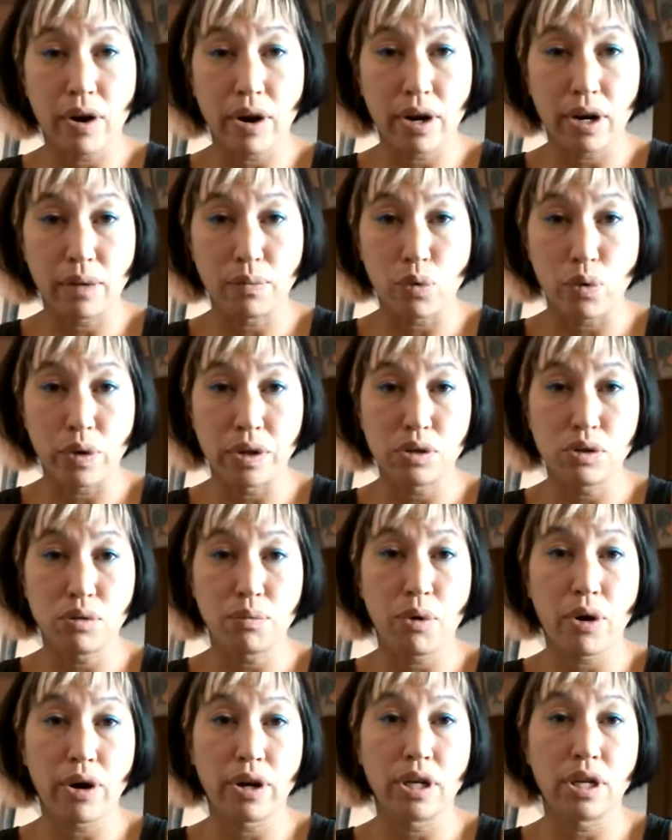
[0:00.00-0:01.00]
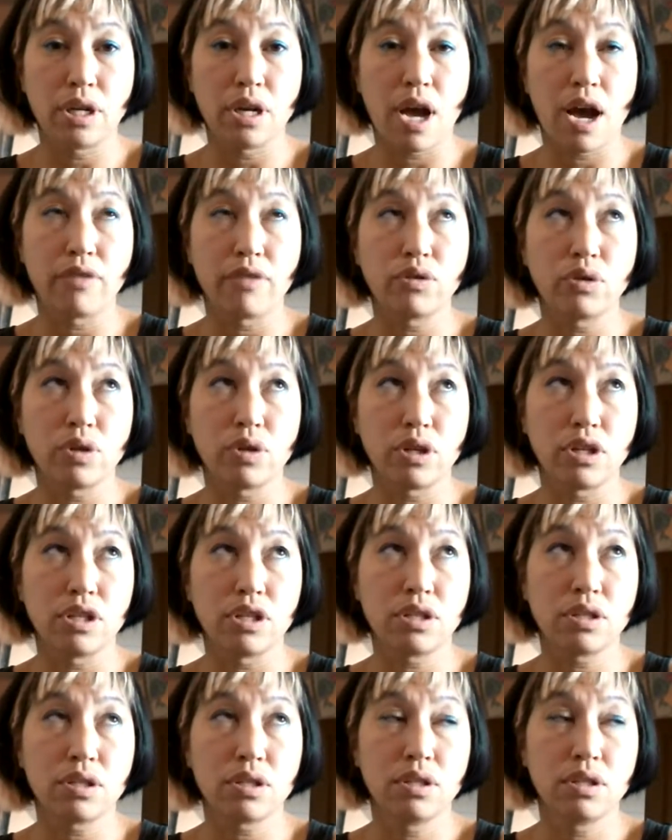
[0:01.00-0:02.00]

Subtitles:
I'm going to a party after this